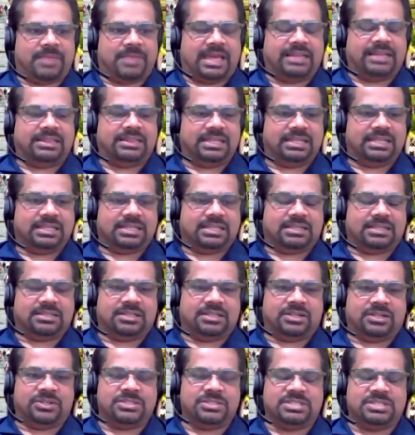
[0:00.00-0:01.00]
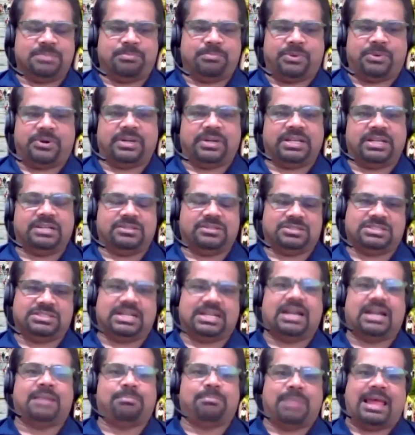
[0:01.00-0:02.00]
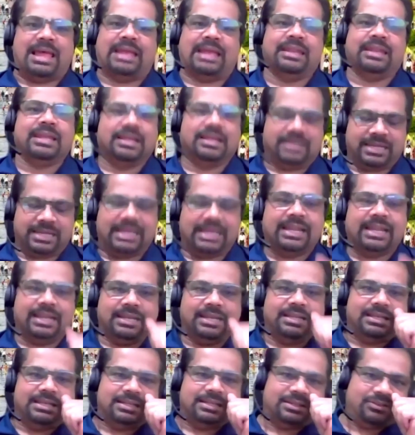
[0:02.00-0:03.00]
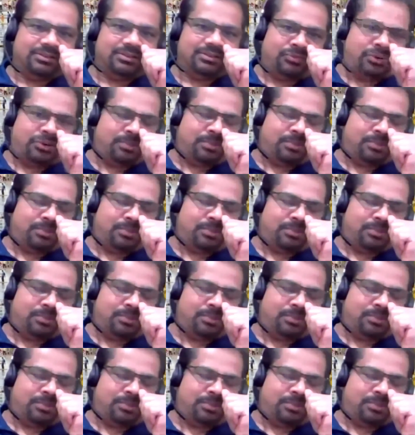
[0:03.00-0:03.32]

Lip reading: I think it's important to start planning ahead for